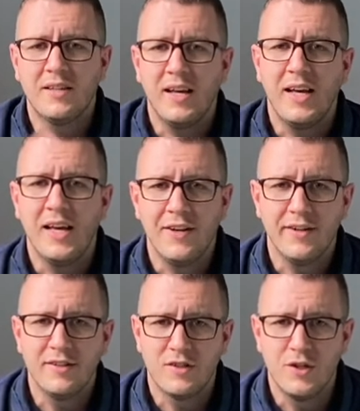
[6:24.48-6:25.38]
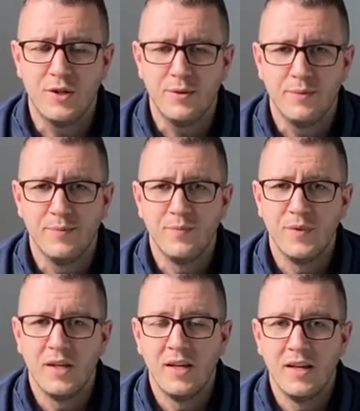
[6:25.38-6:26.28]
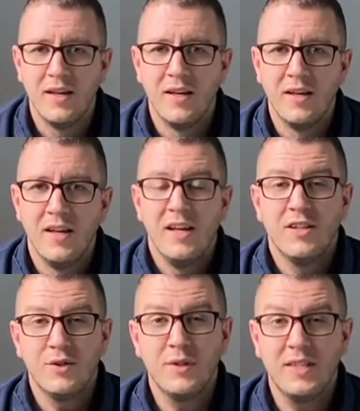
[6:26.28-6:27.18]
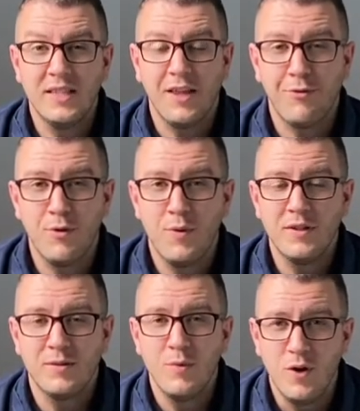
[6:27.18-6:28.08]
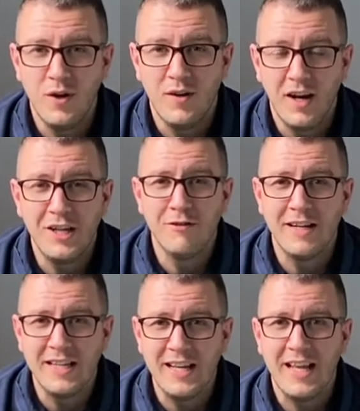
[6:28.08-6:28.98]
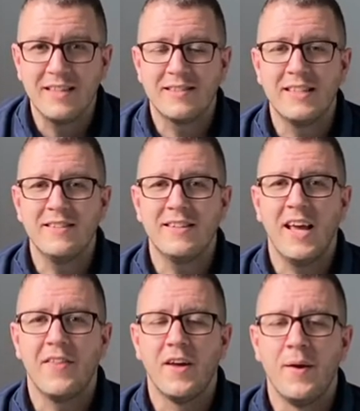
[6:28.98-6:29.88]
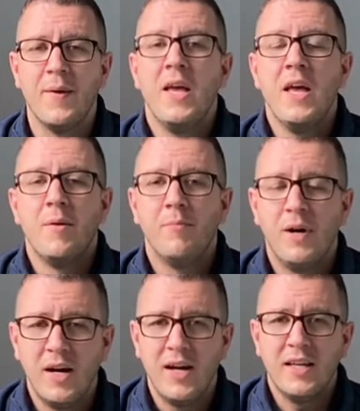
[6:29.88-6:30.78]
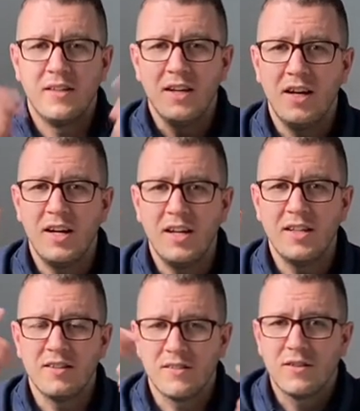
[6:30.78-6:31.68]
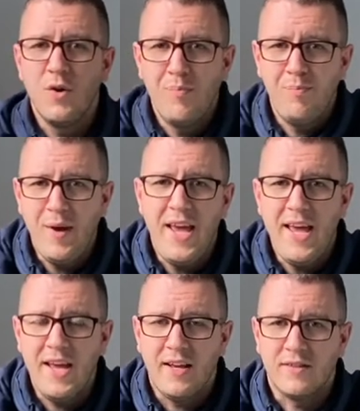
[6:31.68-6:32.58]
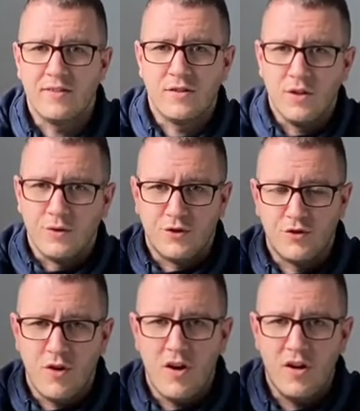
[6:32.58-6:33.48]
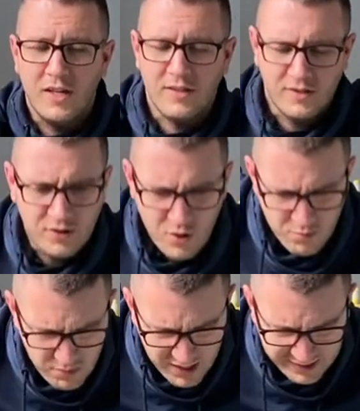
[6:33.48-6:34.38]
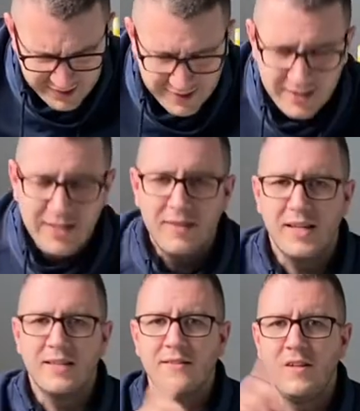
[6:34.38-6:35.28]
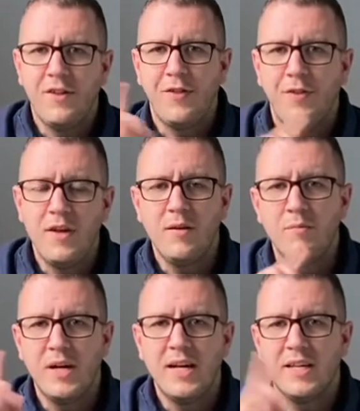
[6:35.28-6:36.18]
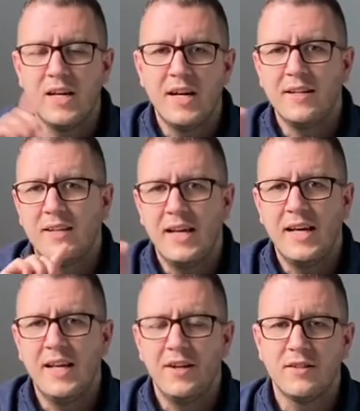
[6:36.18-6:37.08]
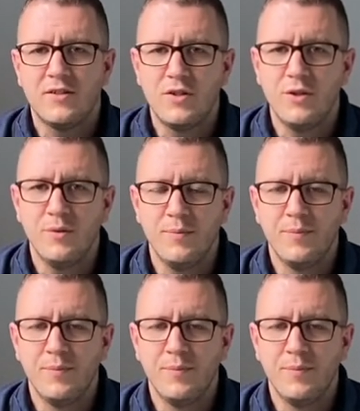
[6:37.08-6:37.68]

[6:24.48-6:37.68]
cannot do. Shall we sing that through once more? Are you ready? Let's sing together. My God is so big, so strong and so mighty, there's nothing my God cannot do.